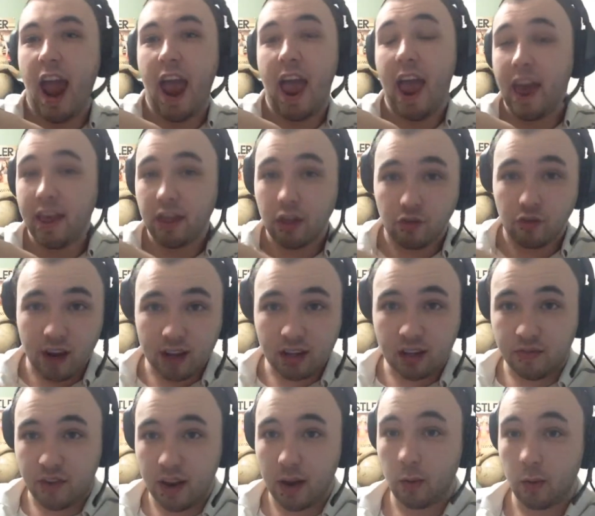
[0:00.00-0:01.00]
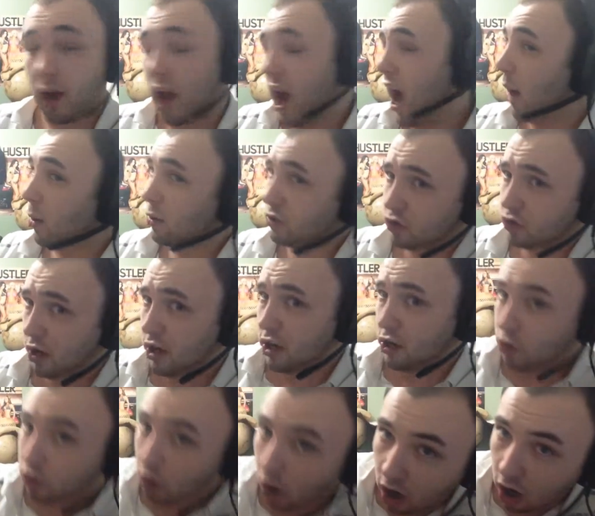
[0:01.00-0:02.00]
And the rest of it, I was trying to
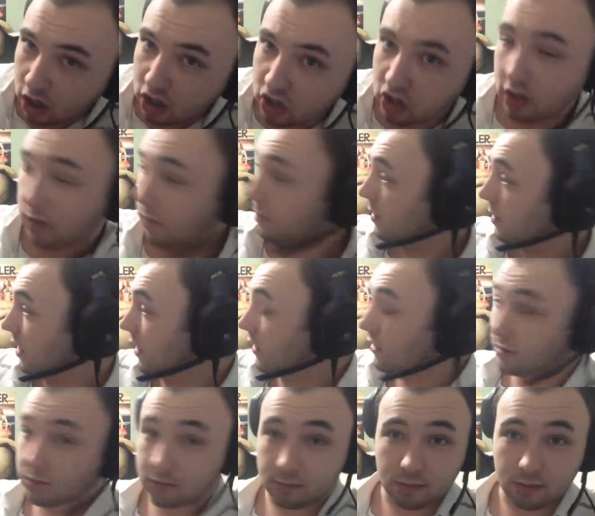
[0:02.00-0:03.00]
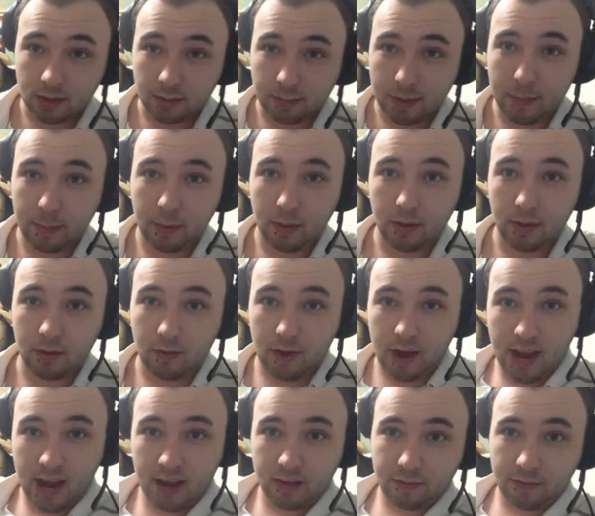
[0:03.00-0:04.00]
dodge because the people on the
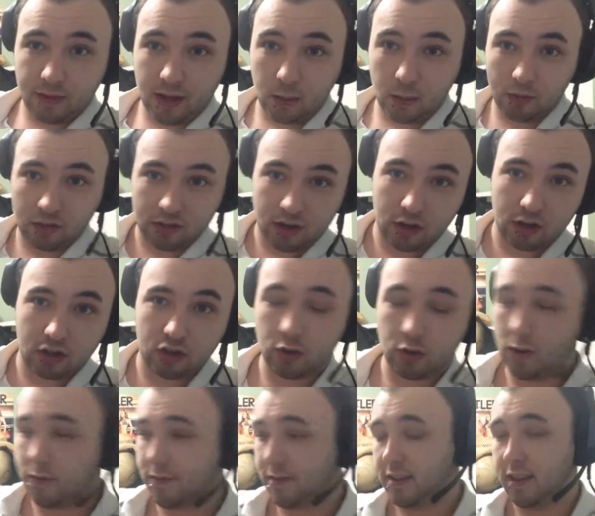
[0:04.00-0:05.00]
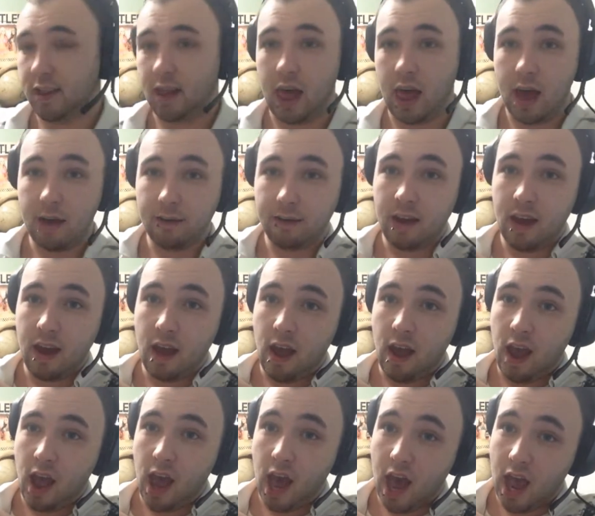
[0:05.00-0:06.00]
right-hand flank was trying to shoot over to the left,
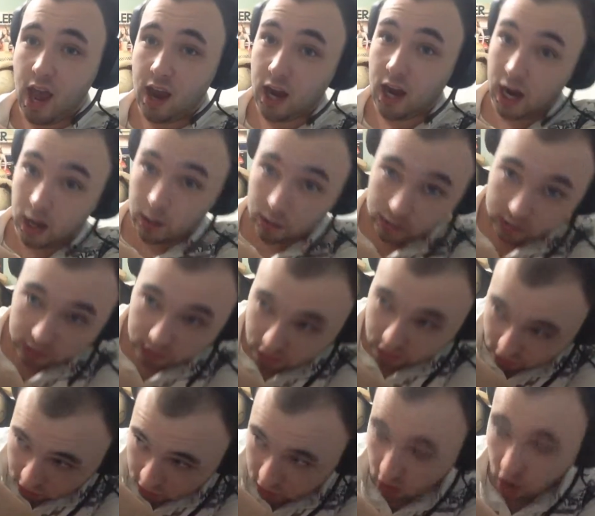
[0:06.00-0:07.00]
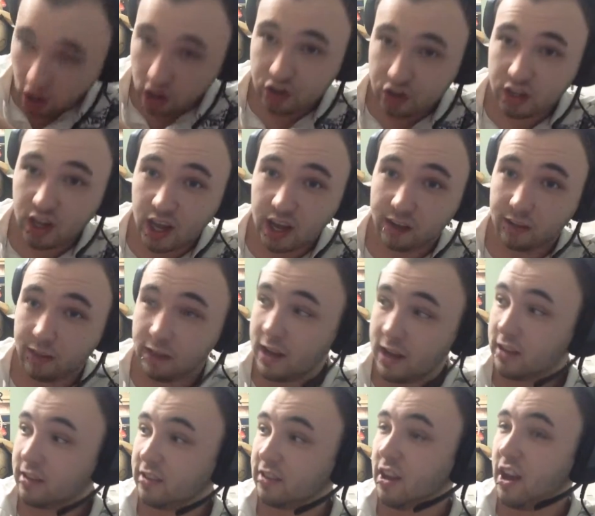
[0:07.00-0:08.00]
and I was dodging like
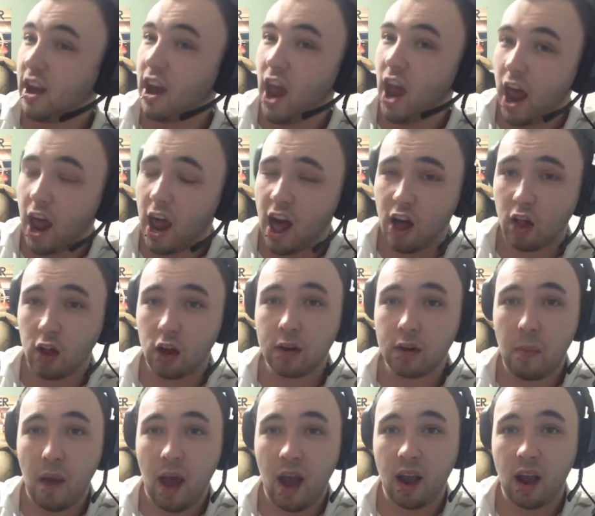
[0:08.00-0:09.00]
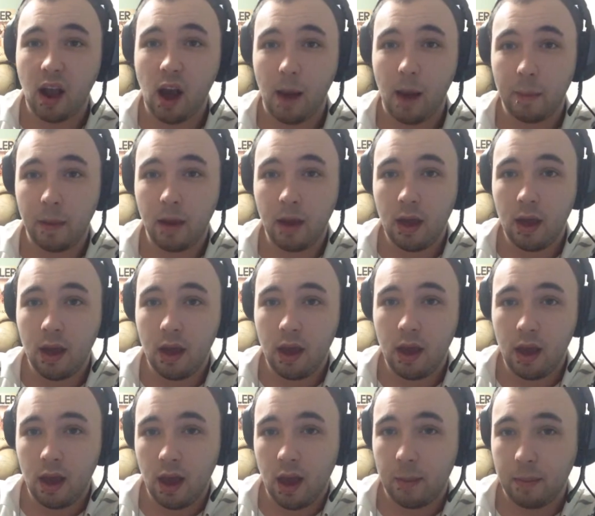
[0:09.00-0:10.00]
this, and I looked back up,
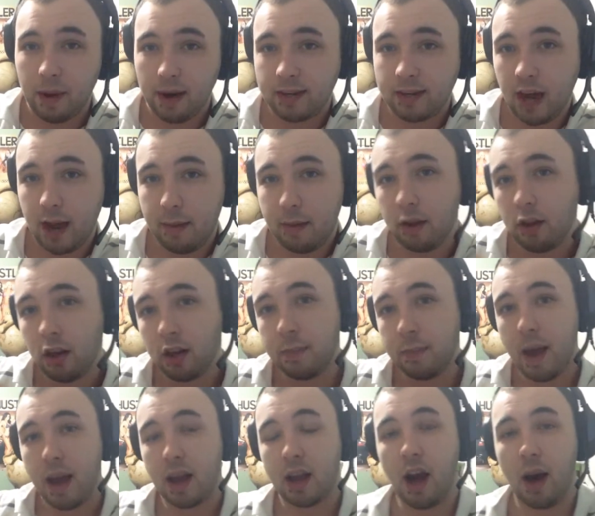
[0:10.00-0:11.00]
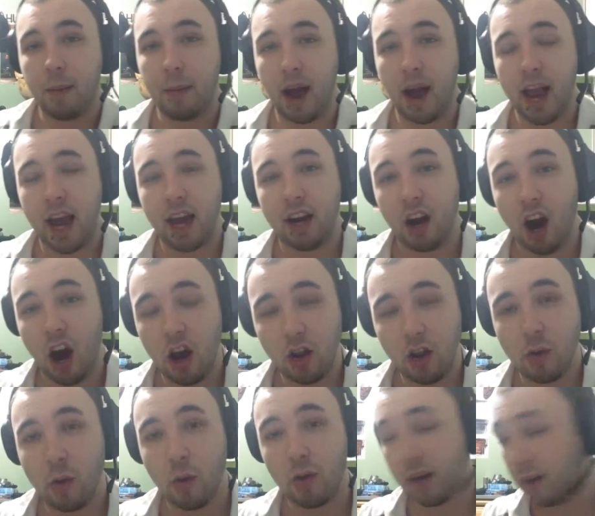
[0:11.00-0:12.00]
and by the time I looked back up, I had
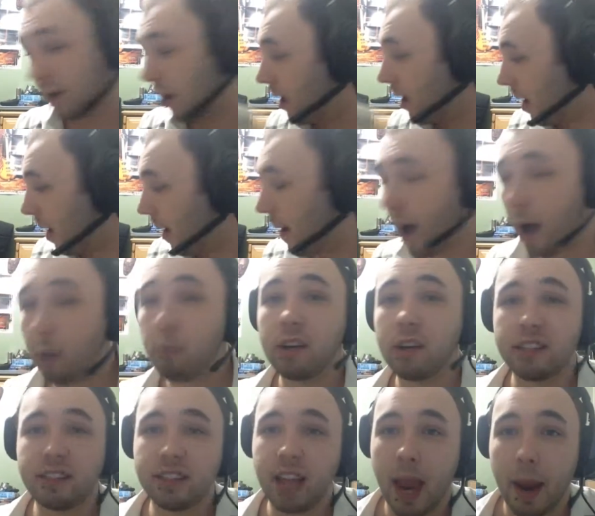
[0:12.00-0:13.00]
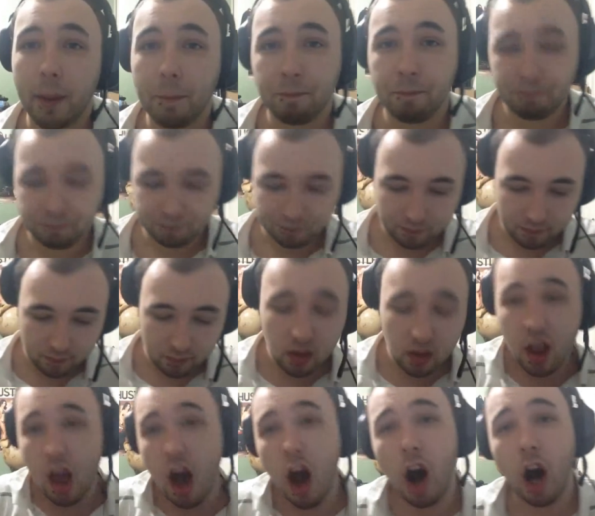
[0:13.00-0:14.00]
unloaded, I'm gonna say,
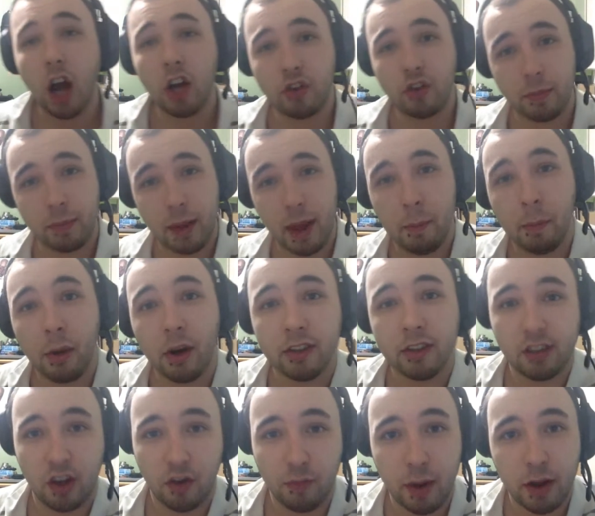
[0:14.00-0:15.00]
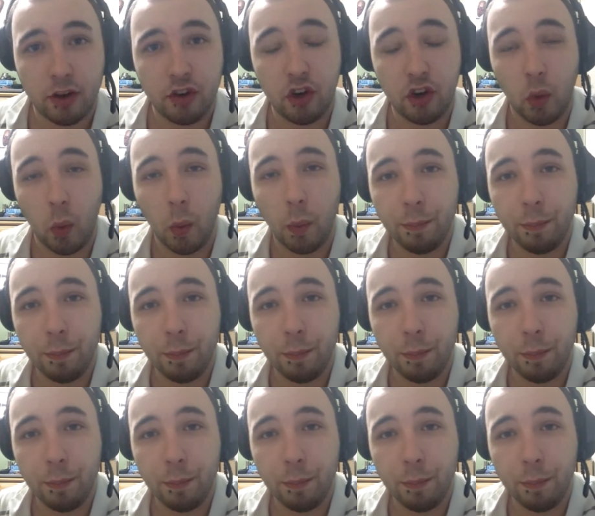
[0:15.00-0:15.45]
100 paintballs of my 2.